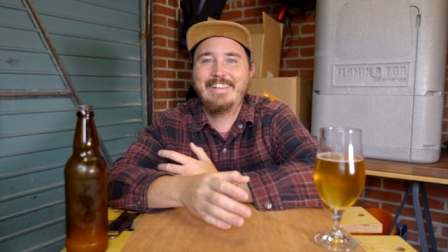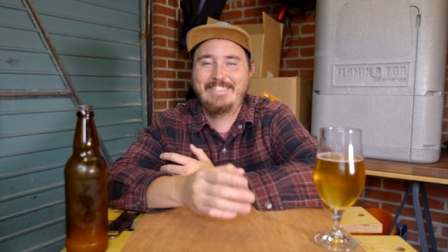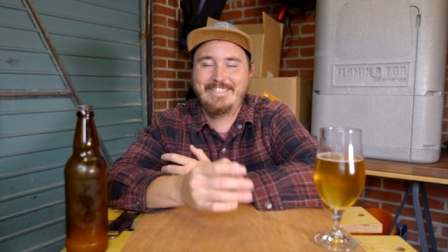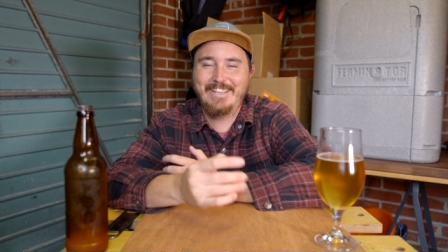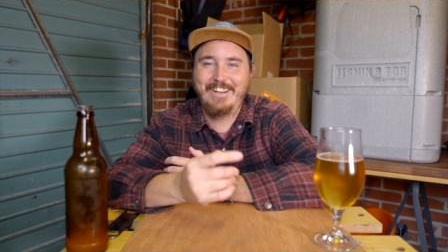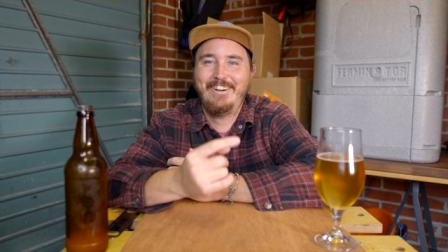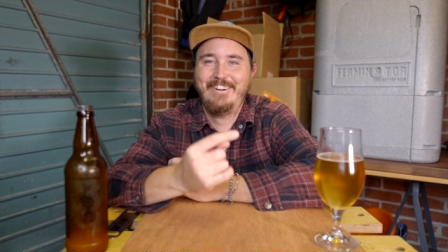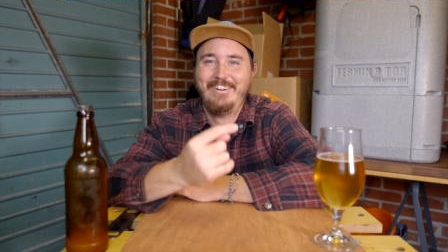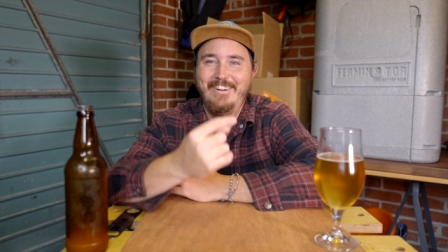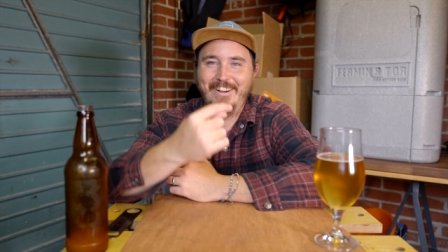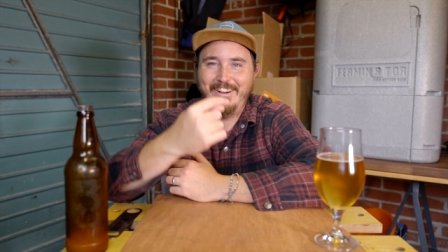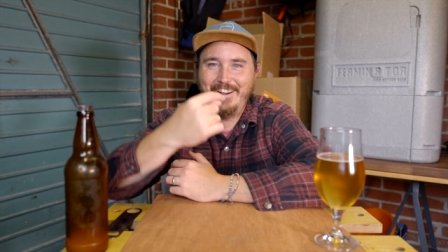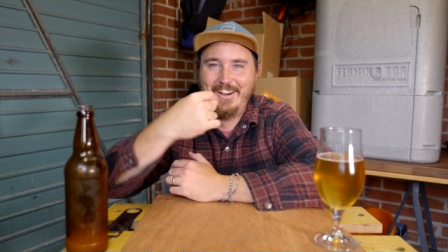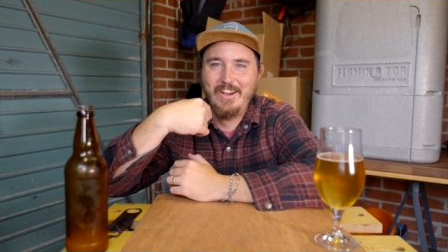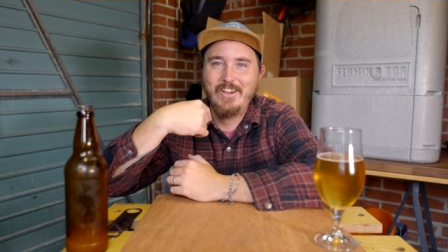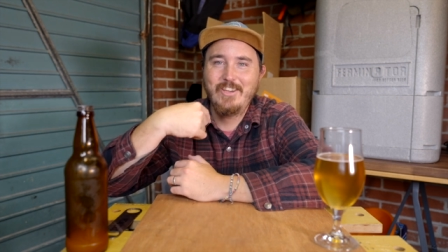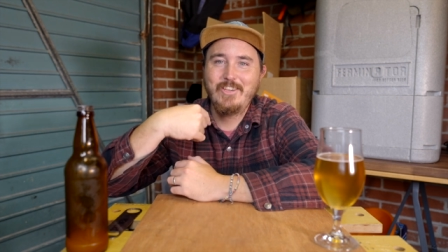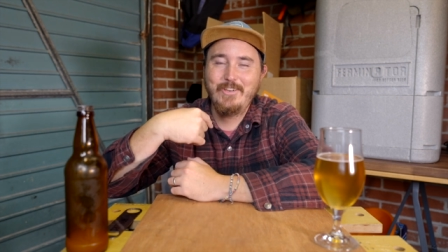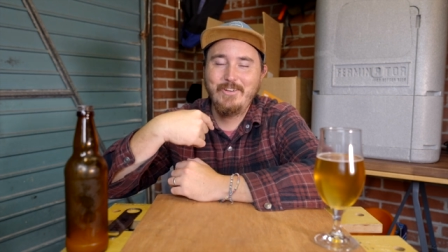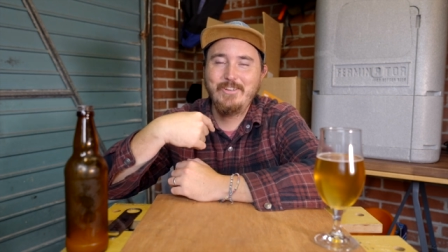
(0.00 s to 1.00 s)
so
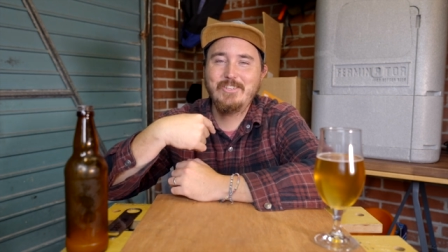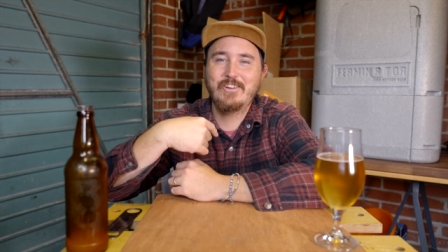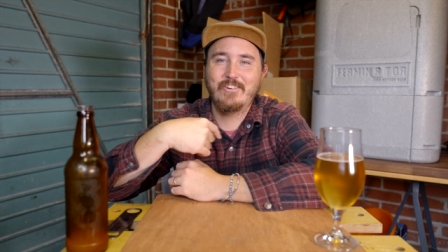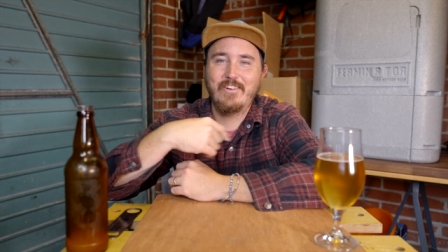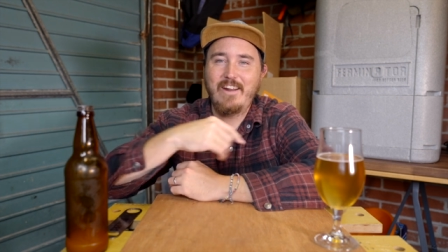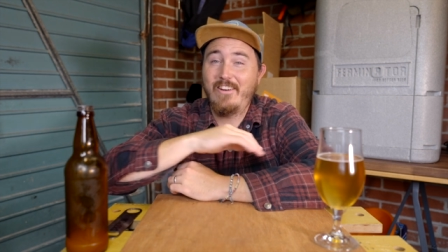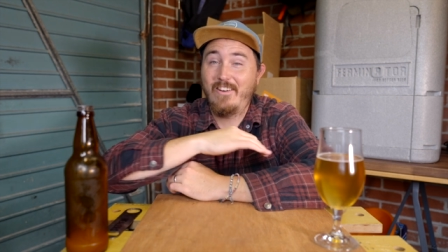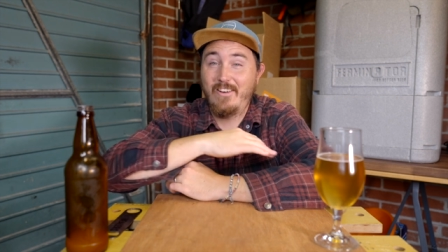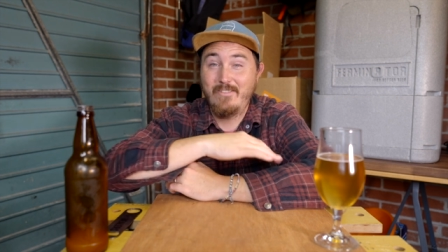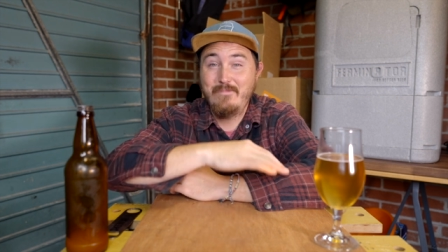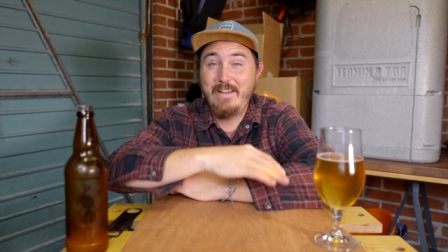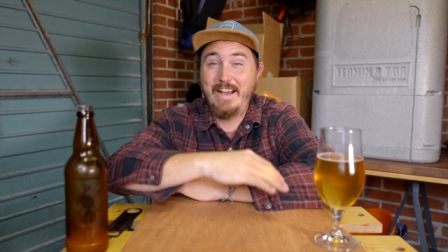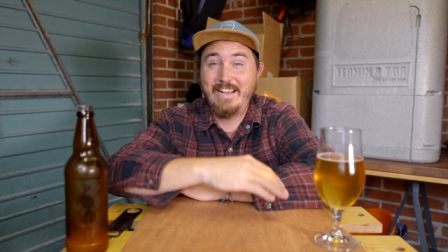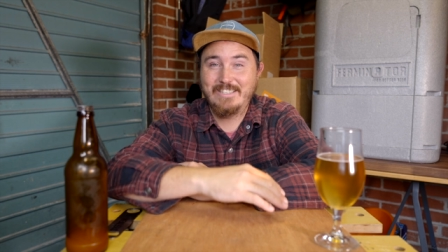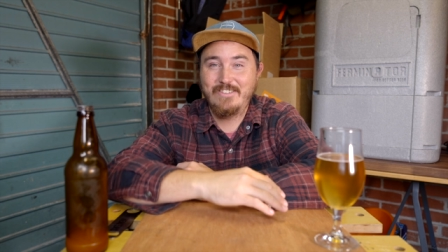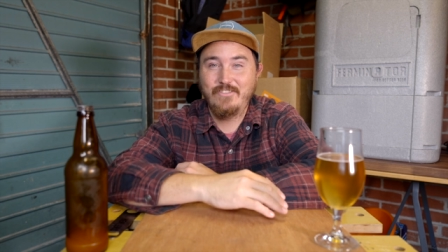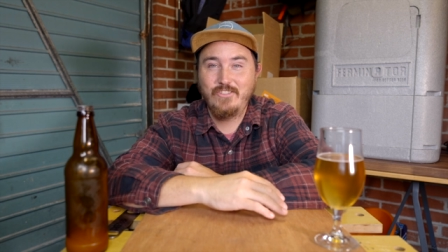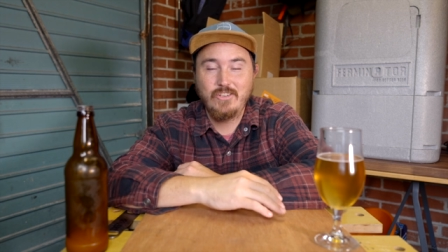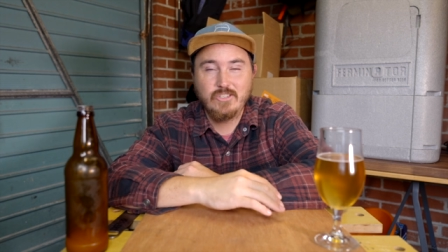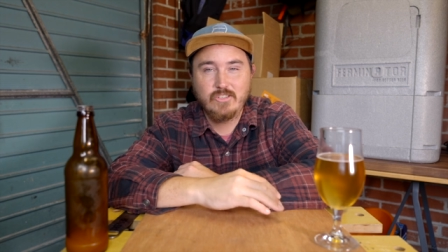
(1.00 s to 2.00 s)
user error,
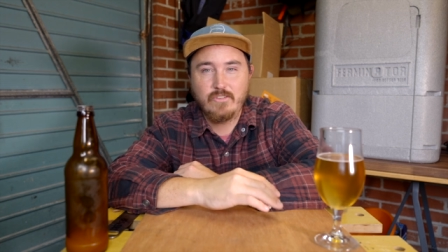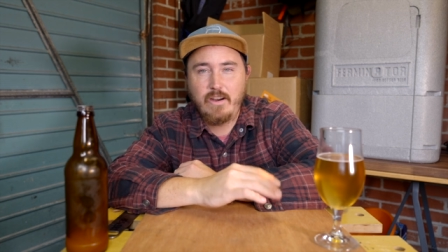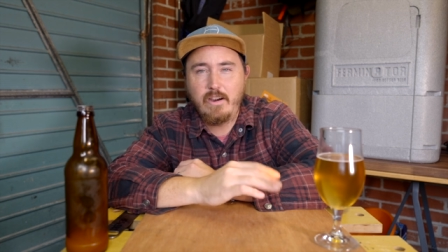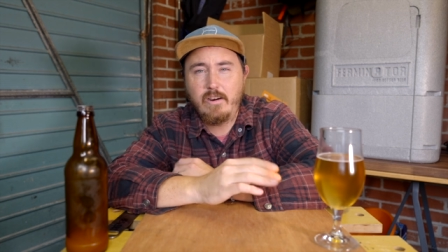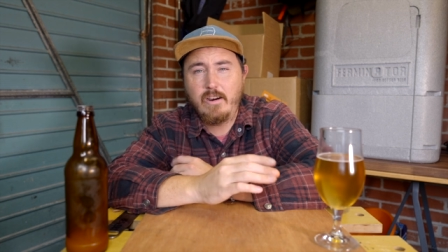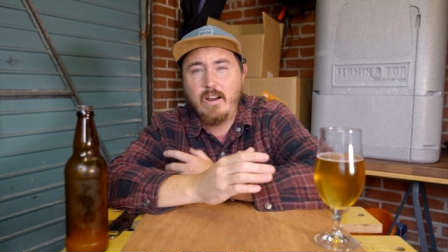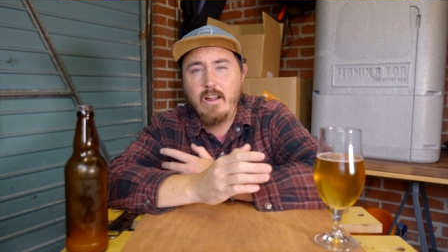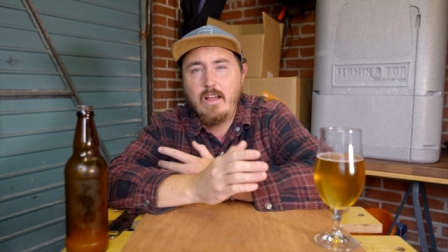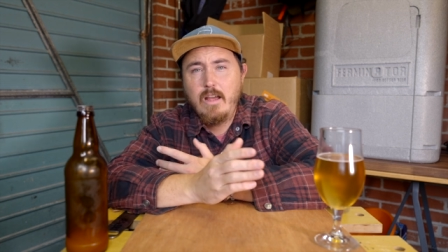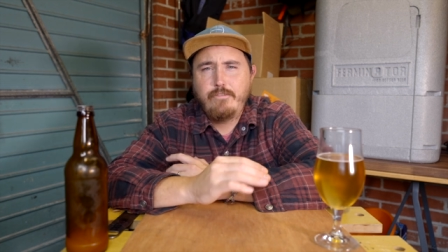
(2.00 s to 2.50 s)
massive user error.